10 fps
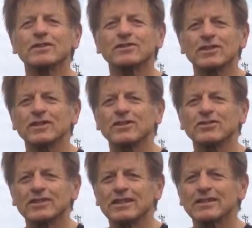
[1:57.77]
the
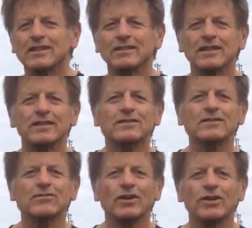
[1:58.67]
skills and the techniques
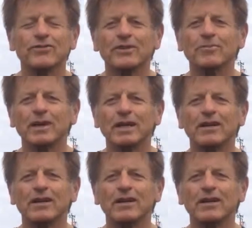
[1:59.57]
involved that make